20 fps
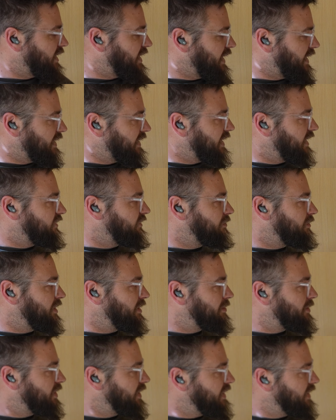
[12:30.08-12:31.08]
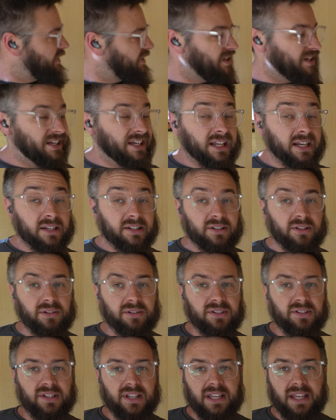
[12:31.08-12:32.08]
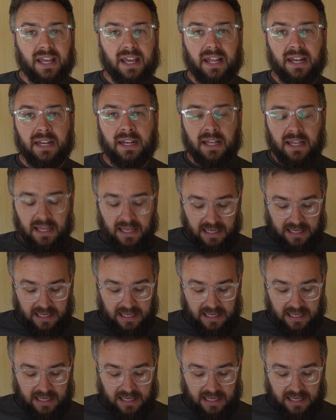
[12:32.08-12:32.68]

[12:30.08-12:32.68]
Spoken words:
to kind of take some liberties, get as close as I can,